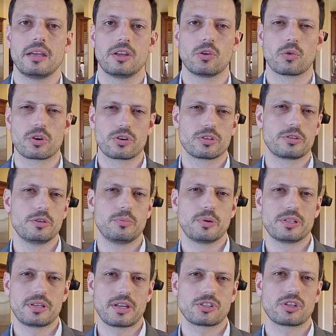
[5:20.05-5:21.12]
in order to
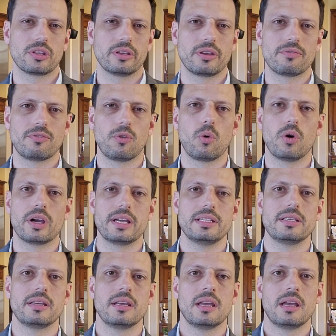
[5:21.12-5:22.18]
potentially
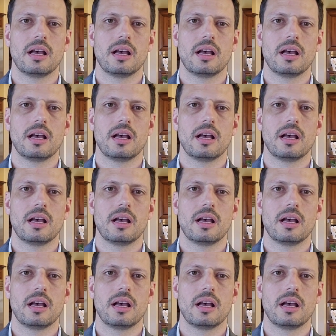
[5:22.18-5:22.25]
avoid